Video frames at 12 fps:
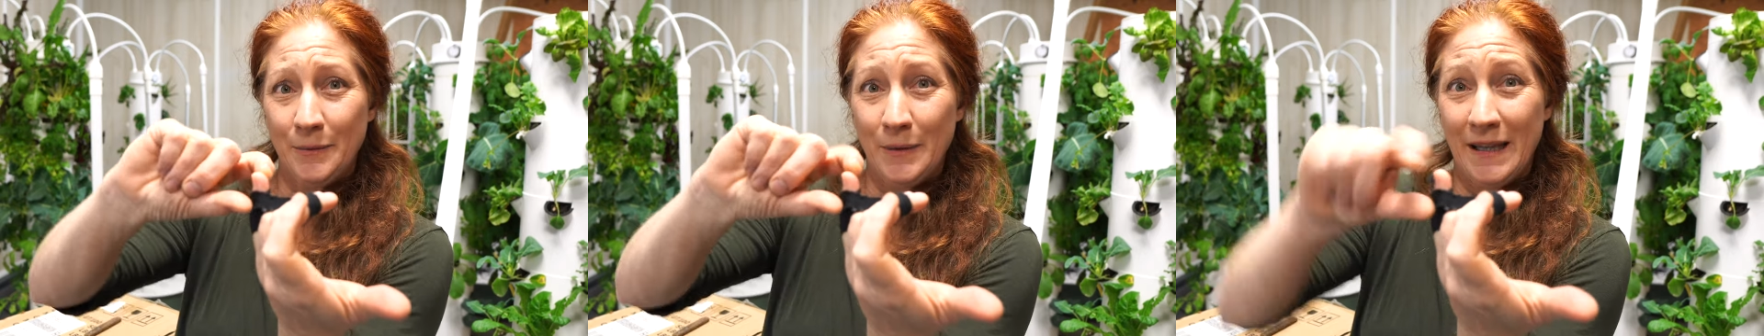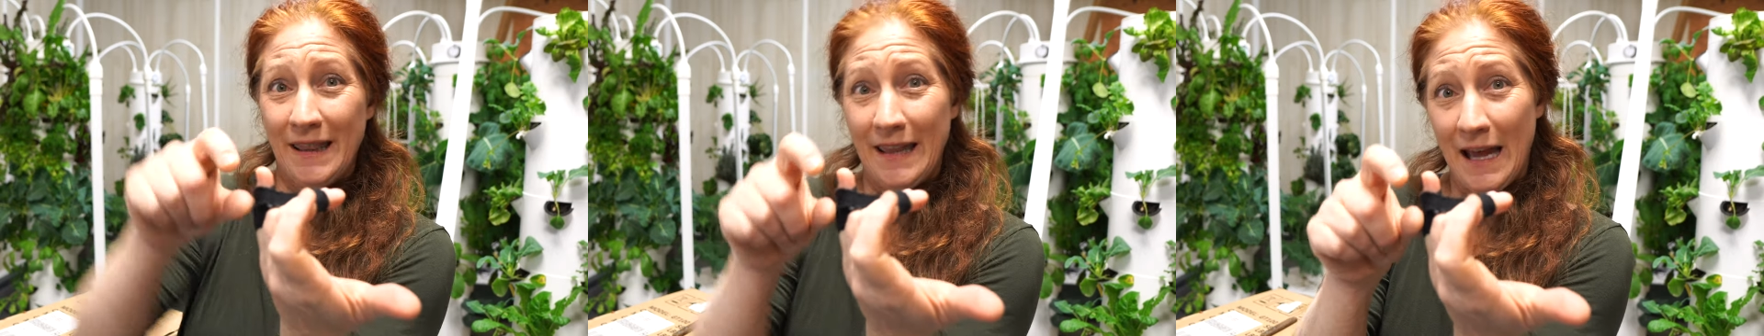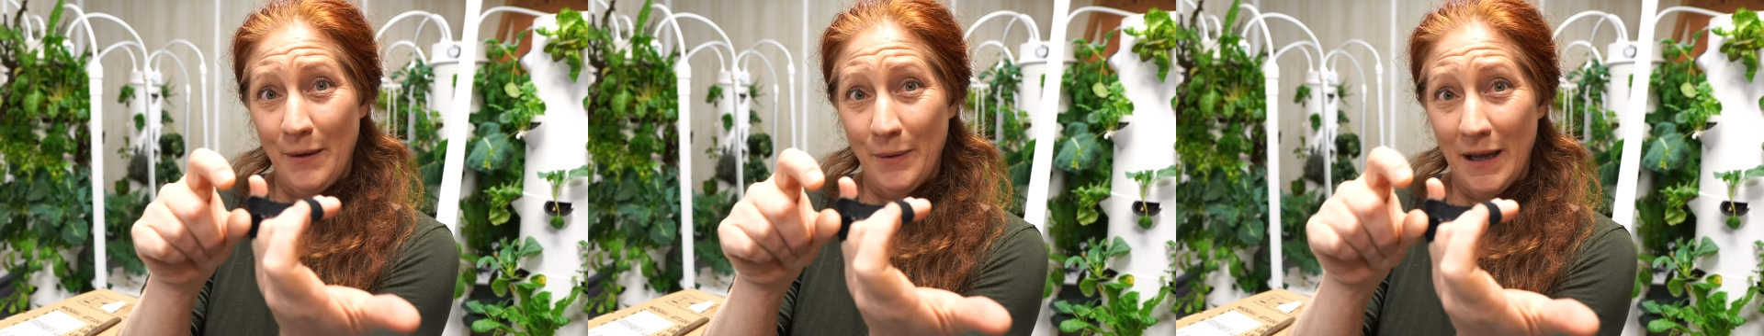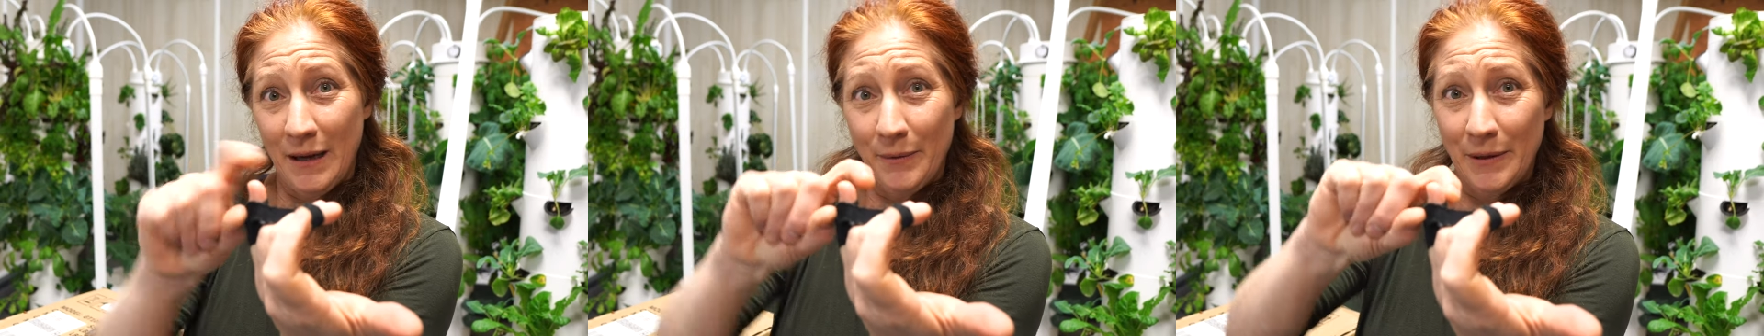went that
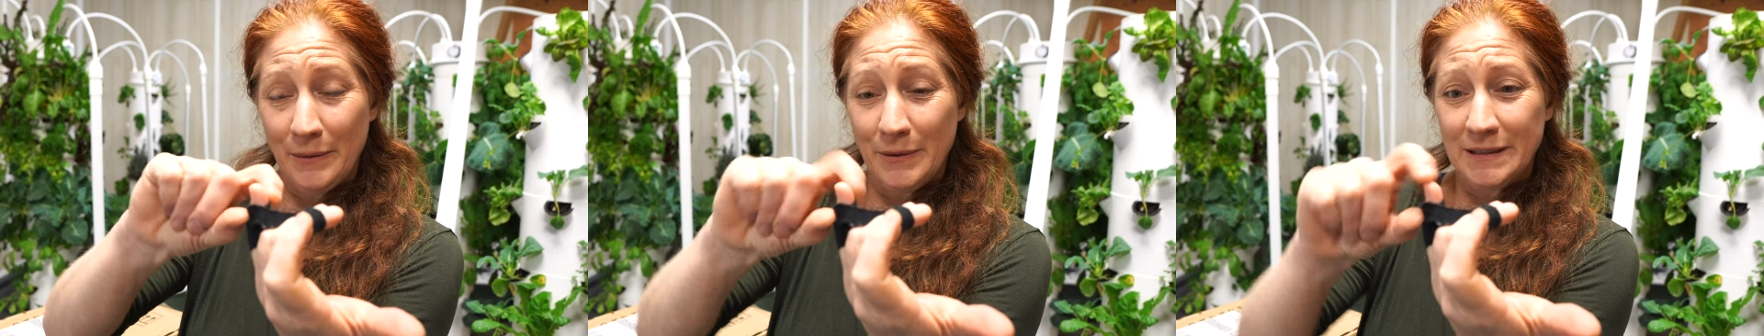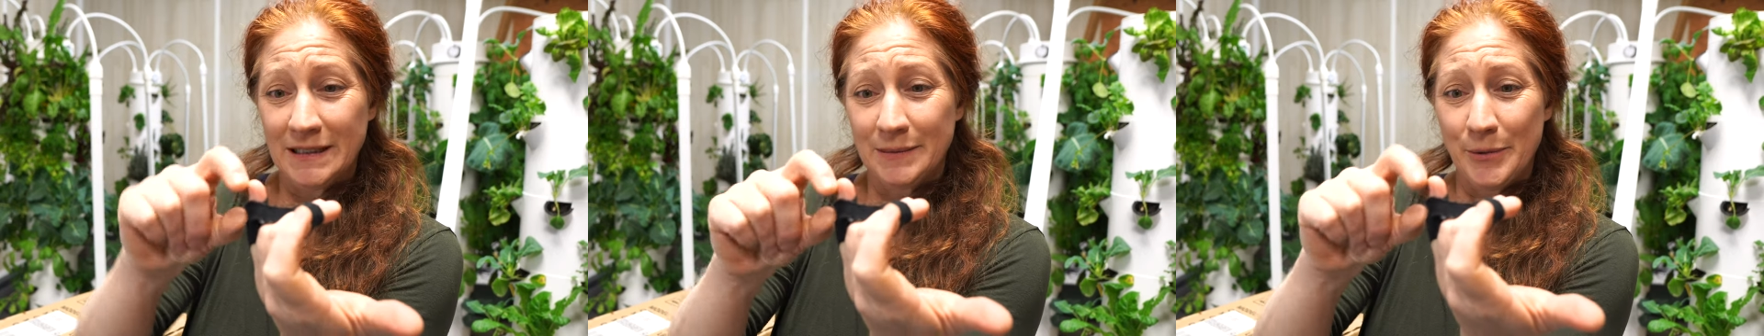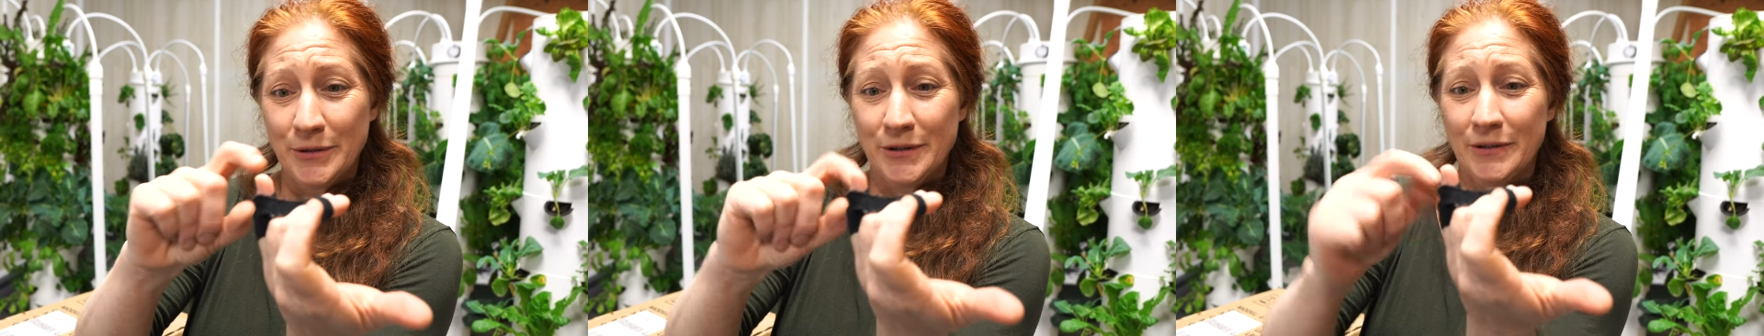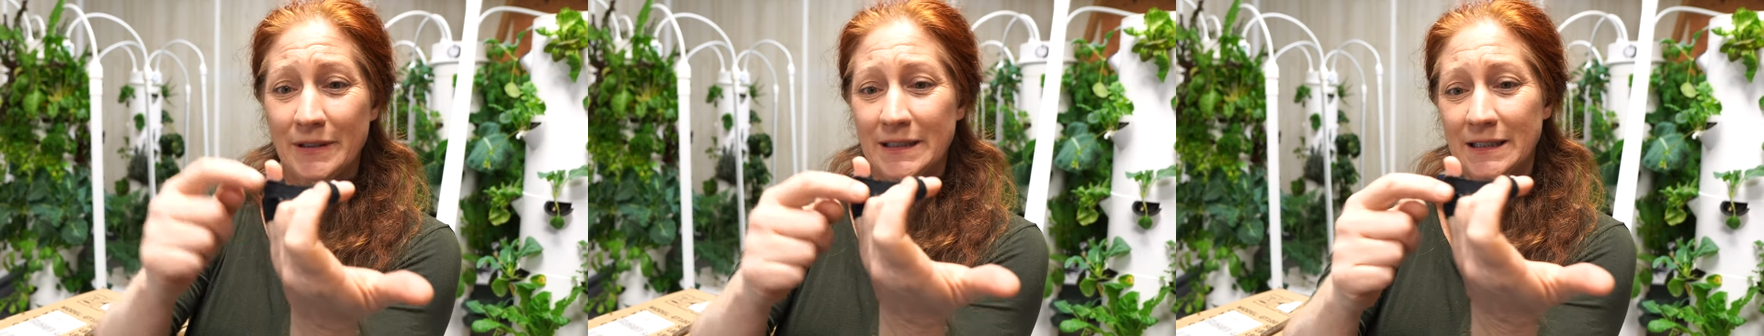way when it wasn't supposed
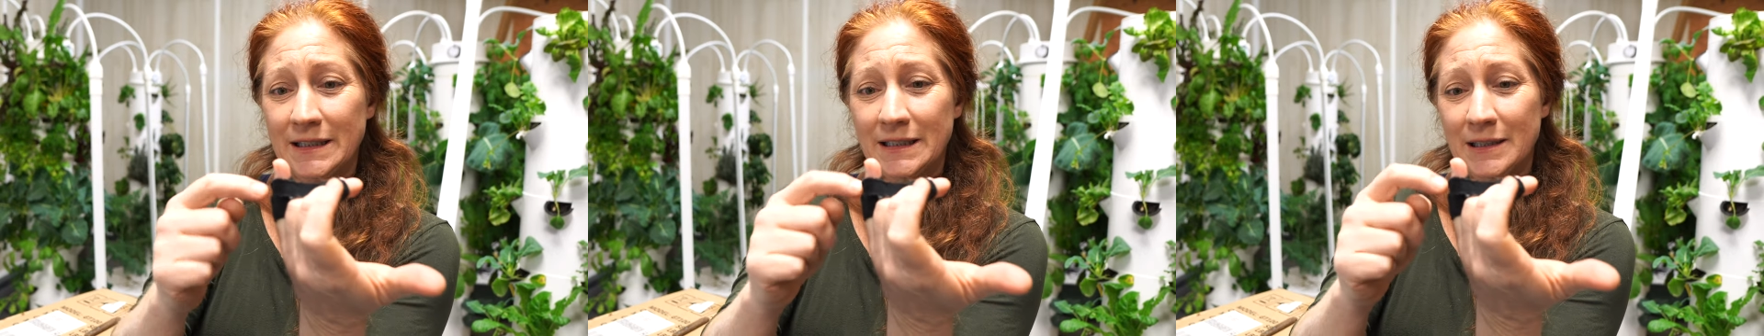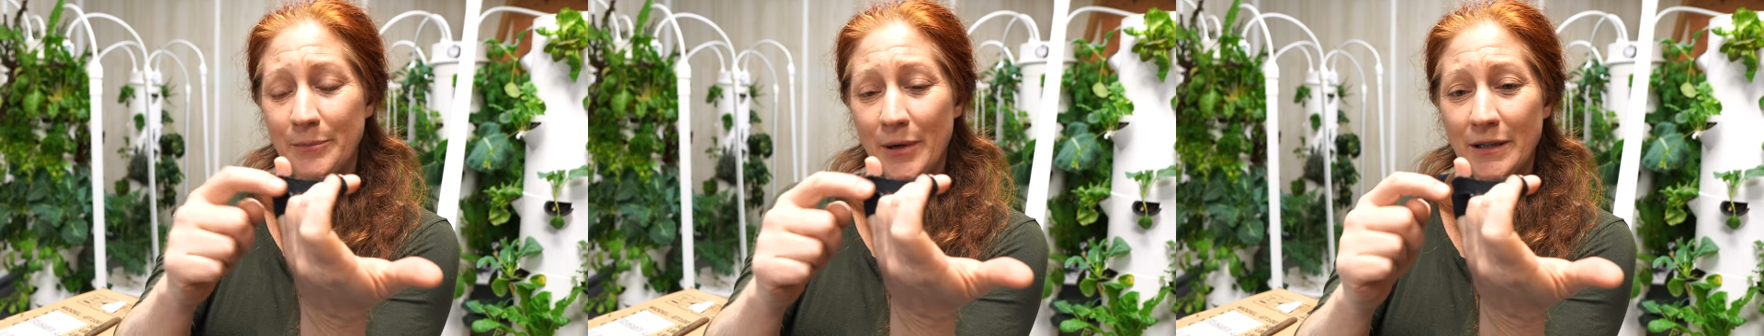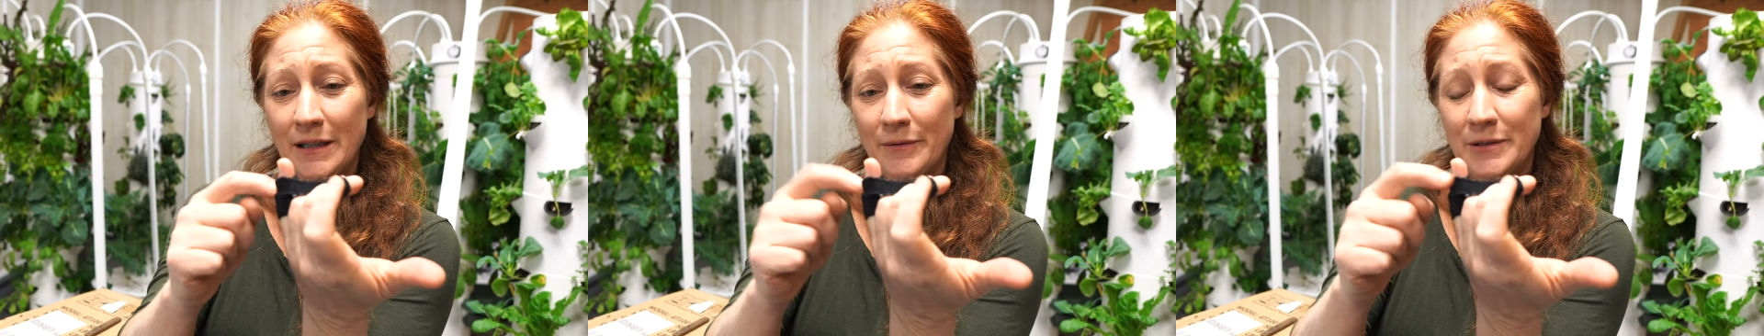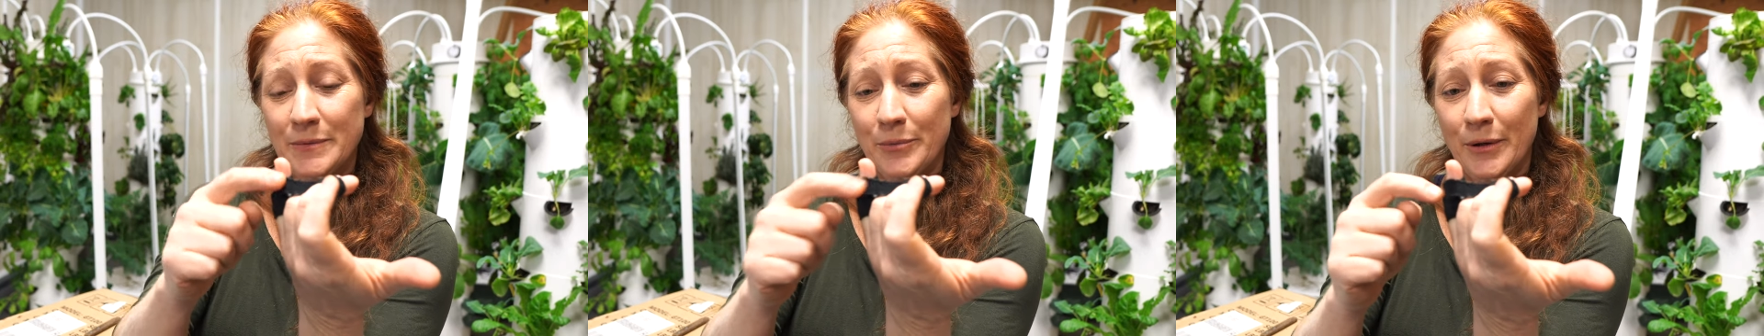to because this is the part that
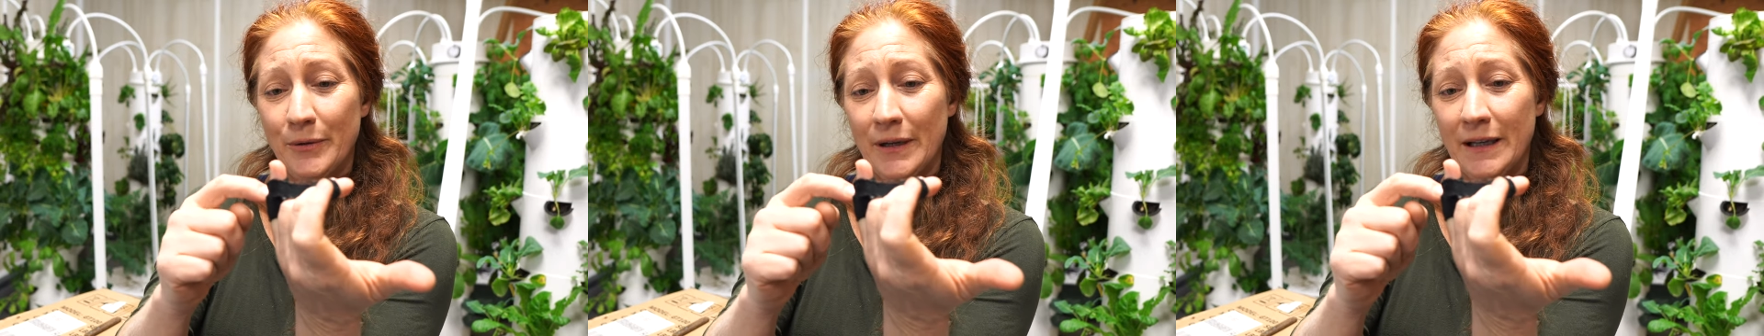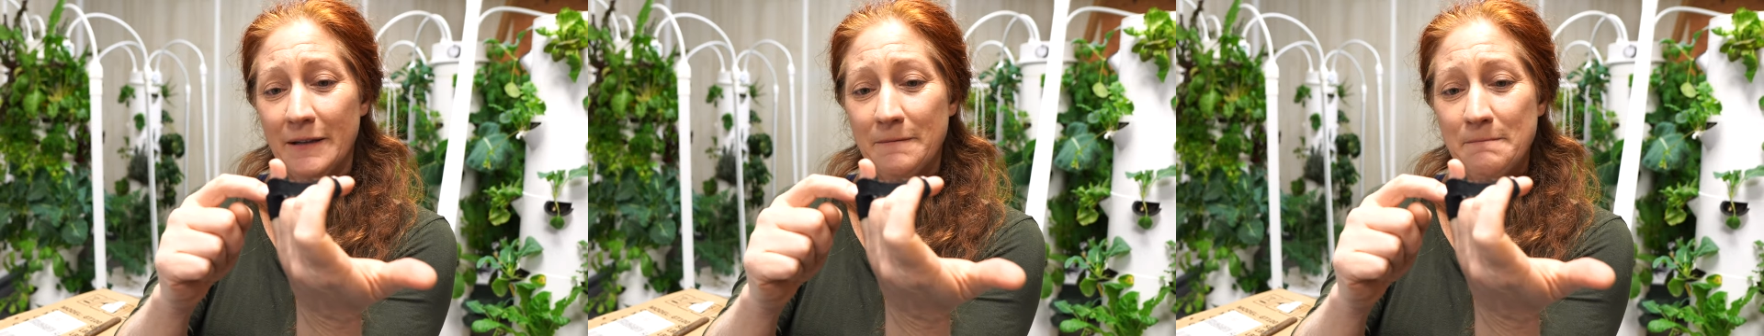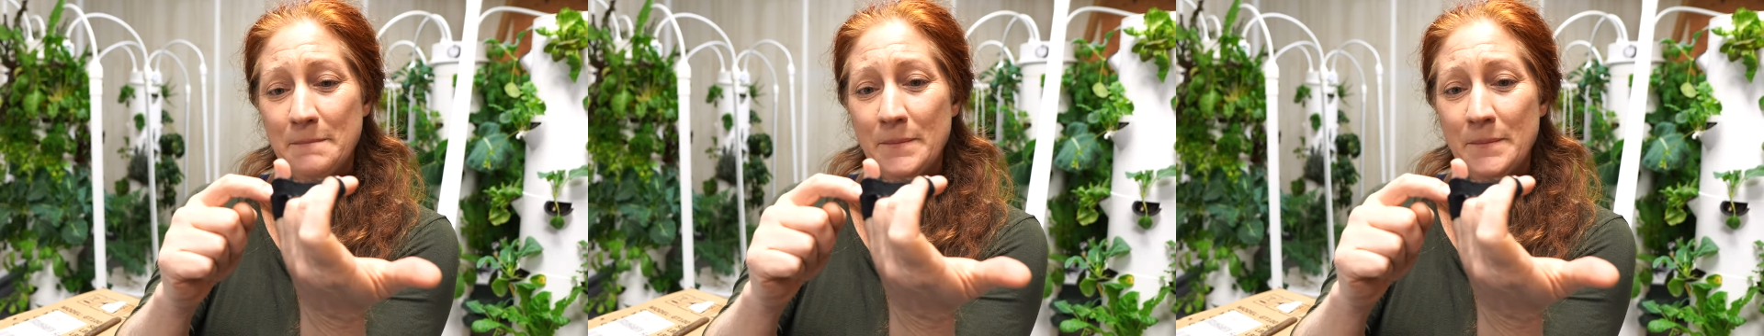was broken.